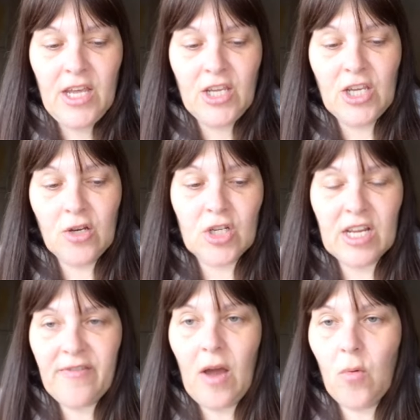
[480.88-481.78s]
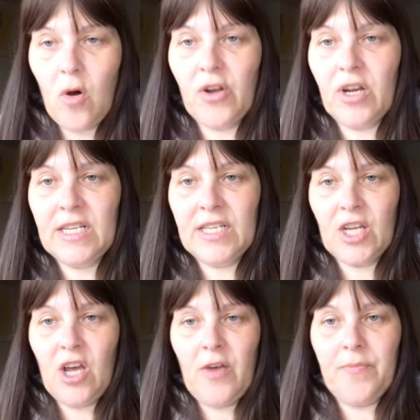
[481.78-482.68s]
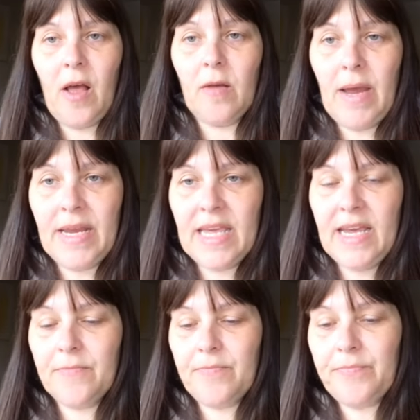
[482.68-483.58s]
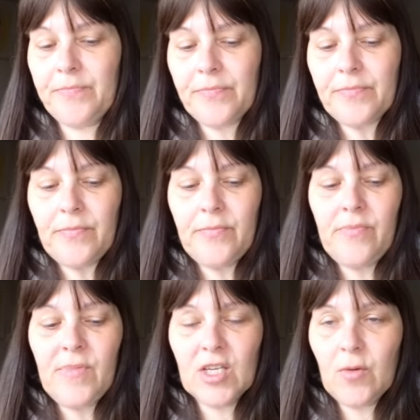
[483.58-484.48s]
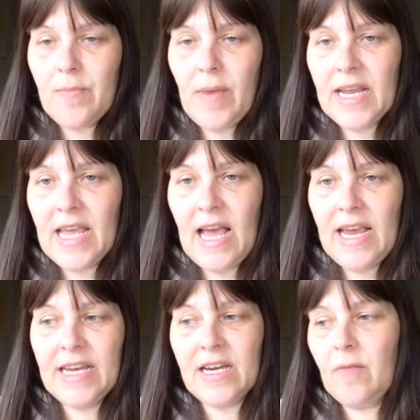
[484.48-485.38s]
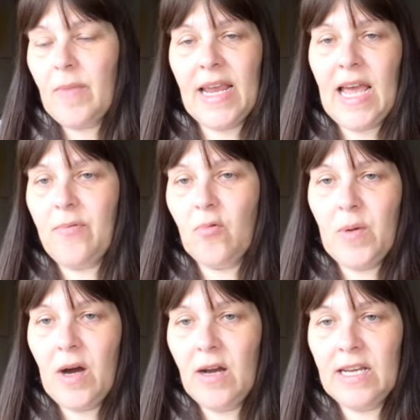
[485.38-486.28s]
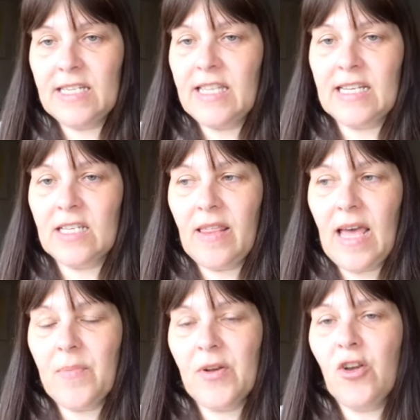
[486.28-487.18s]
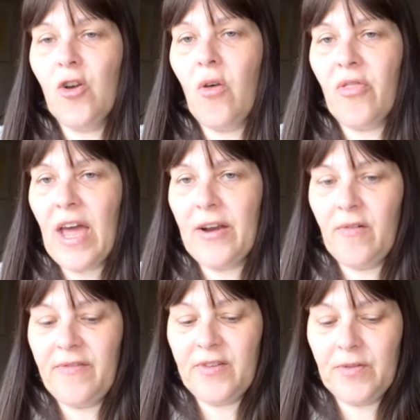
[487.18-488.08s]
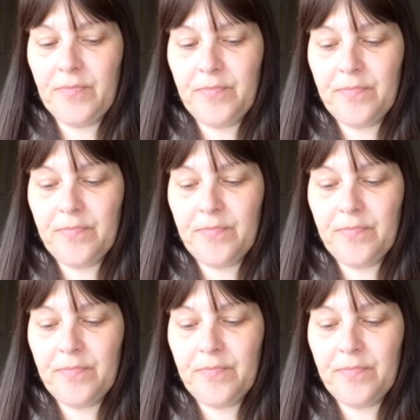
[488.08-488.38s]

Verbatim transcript: Usually if I want a dessert, I'll make it. So I make cake, I make apple pies, things like that, but not that often.